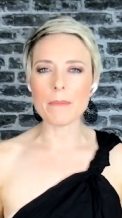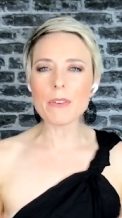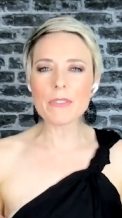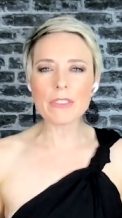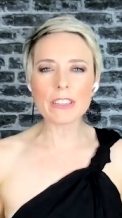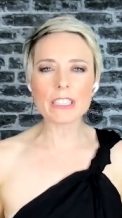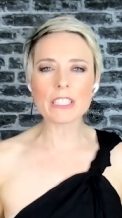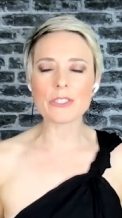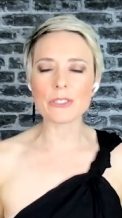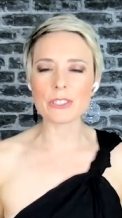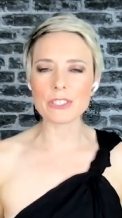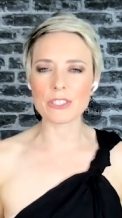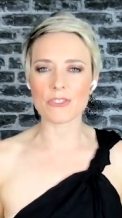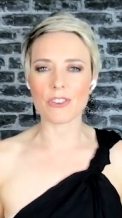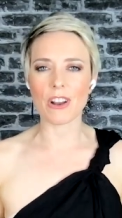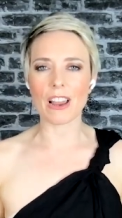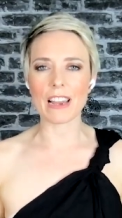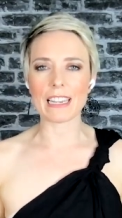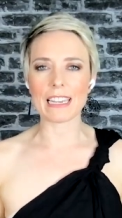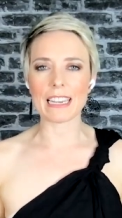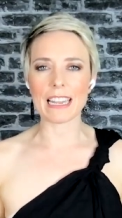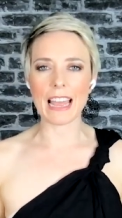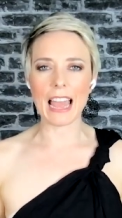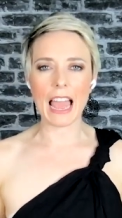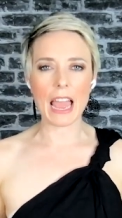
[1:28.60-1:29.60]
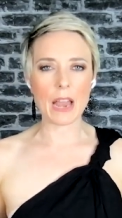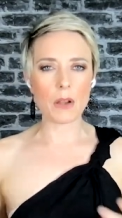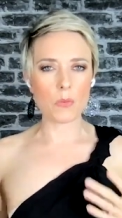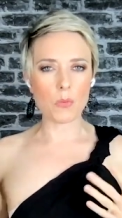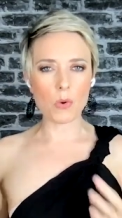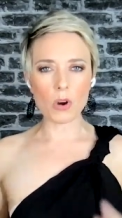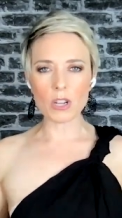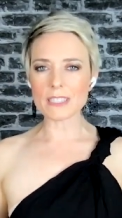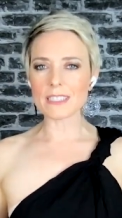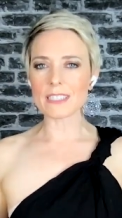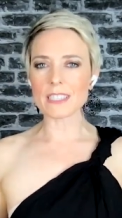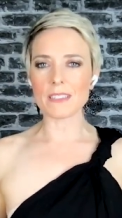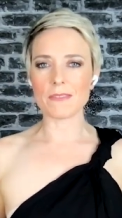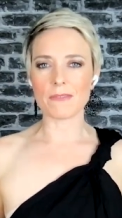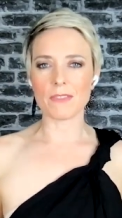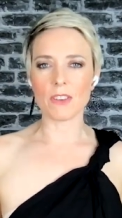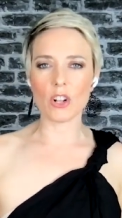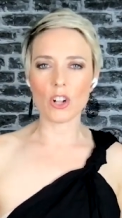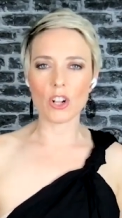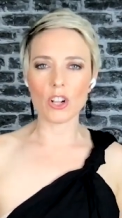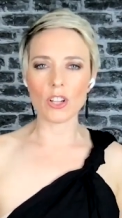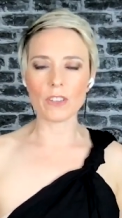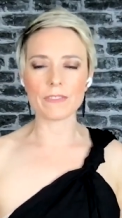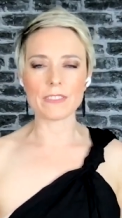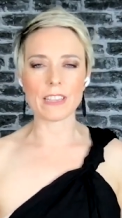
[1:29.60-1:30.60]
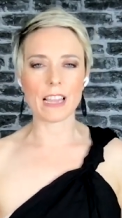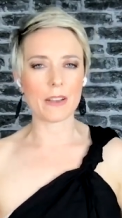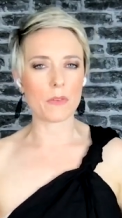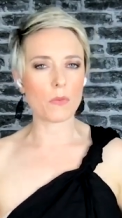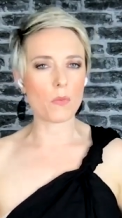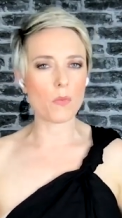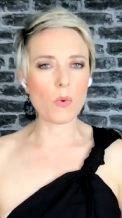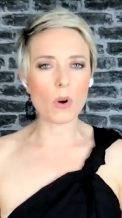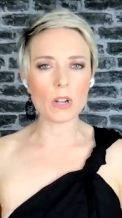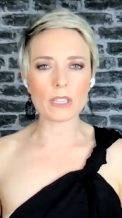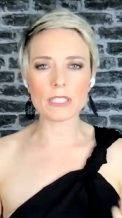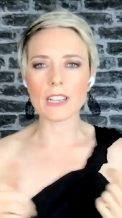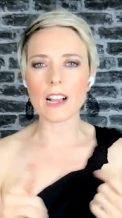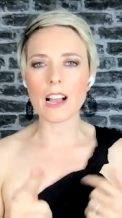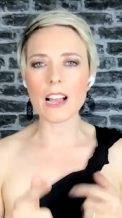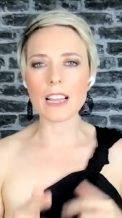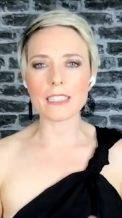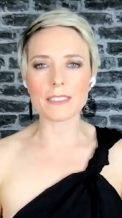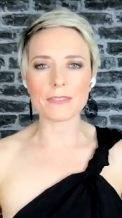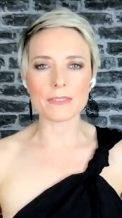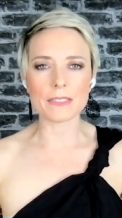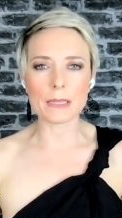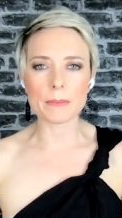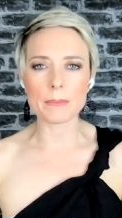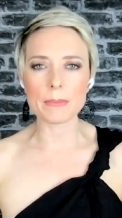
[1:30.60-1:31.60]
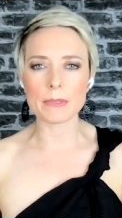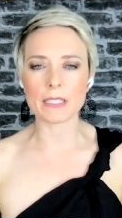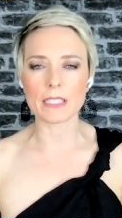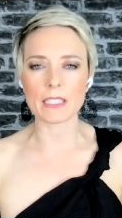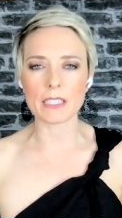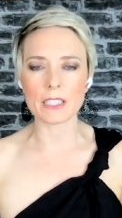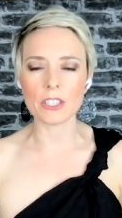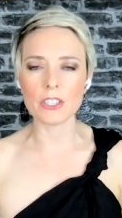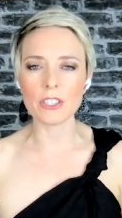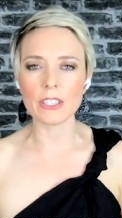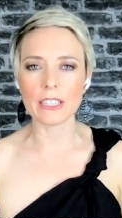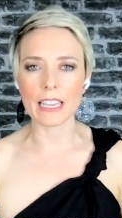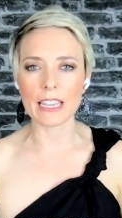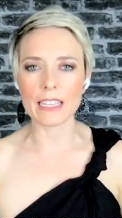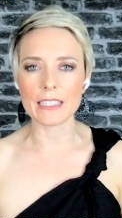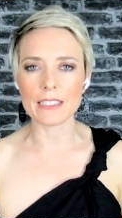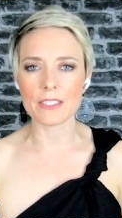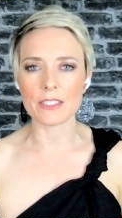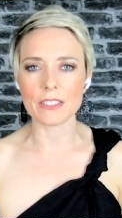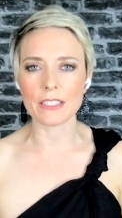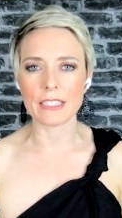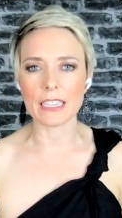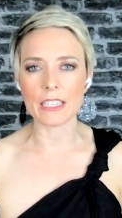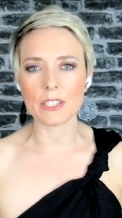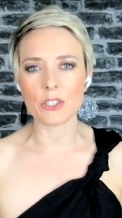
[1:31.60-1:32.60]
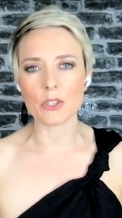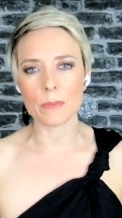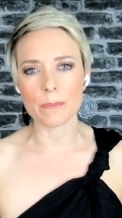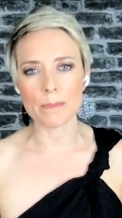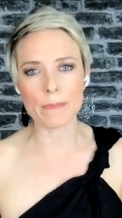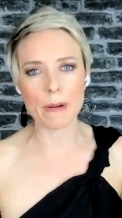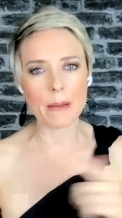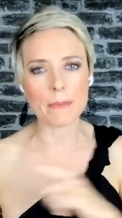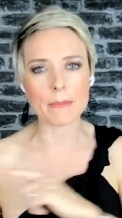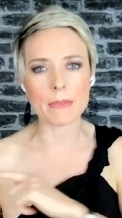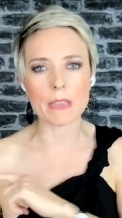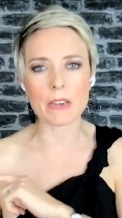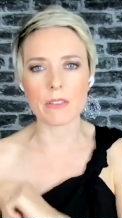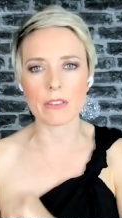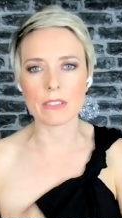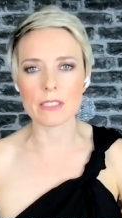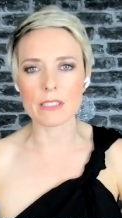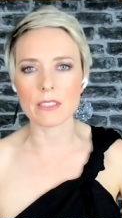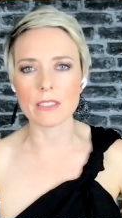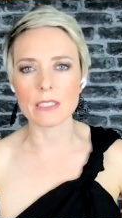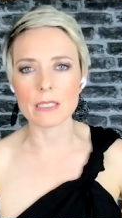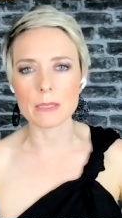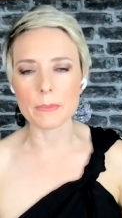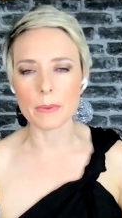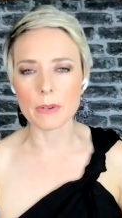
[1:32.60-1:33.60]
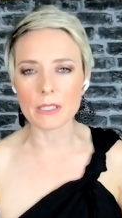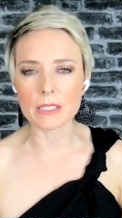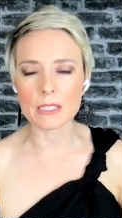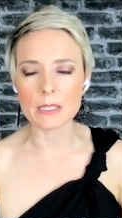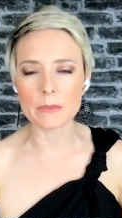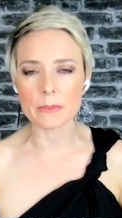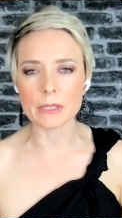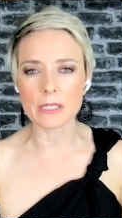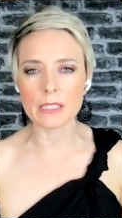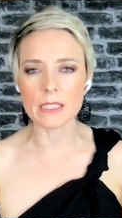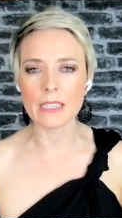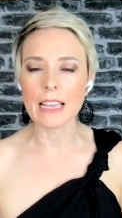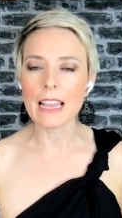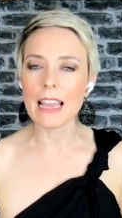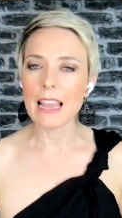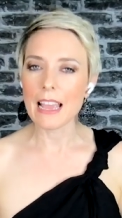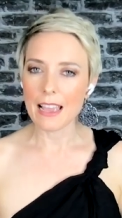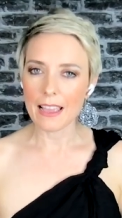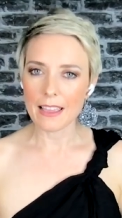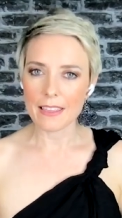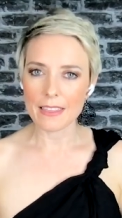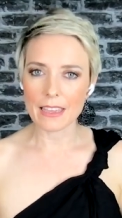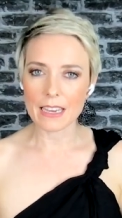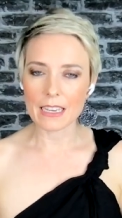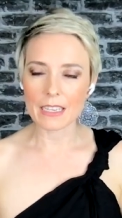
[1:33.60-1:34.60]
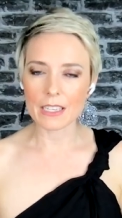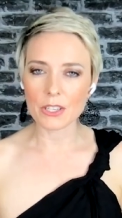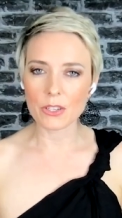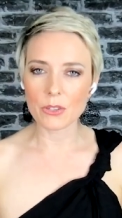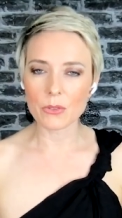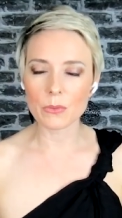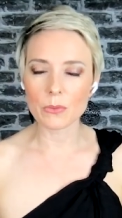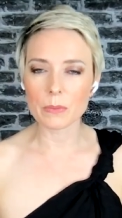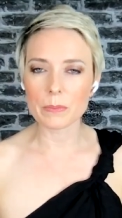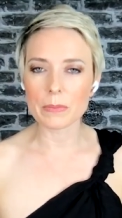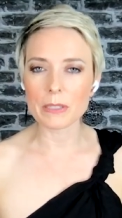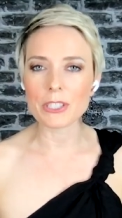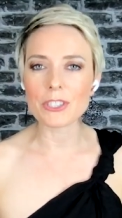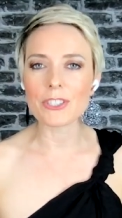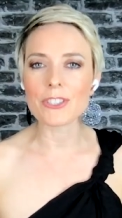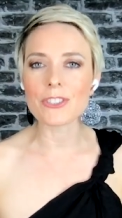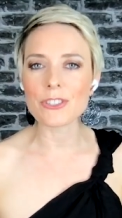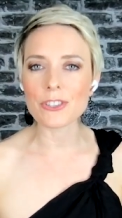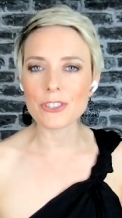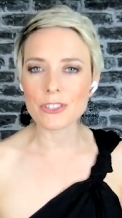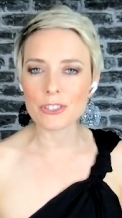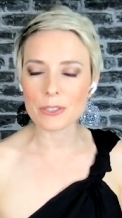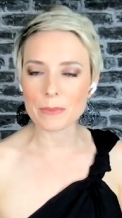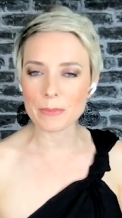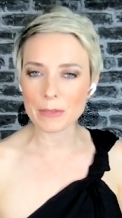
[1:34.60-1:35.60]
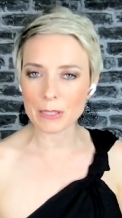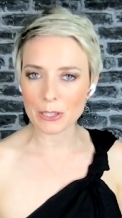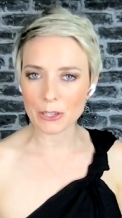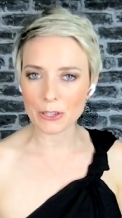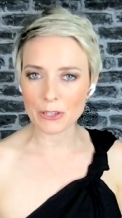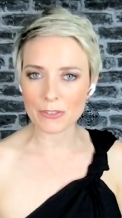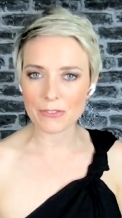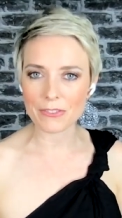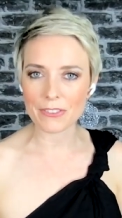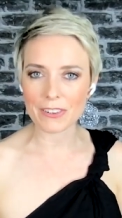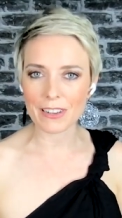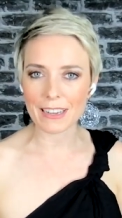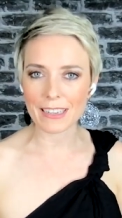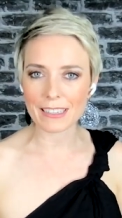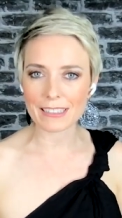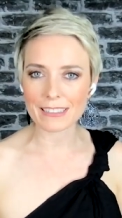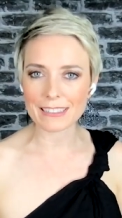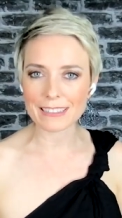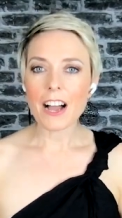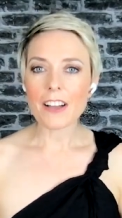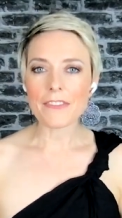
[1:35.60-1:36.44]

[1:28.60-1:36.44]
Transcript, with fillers: moving to Australia and what's involved and what kind of tips can you get to get your bum here as soon as possible, then you will be sure to be notified.